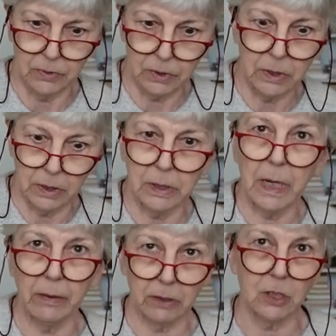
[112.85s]
the
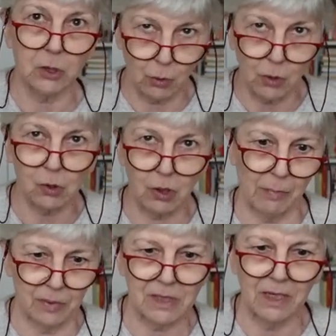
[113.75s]
characters got
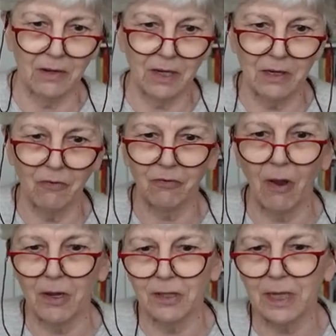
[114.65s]
trapped in
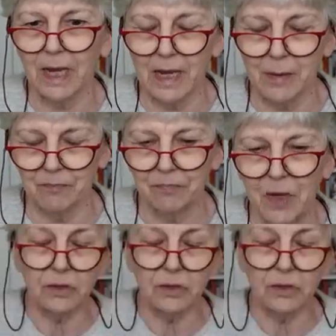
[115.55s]
inside the game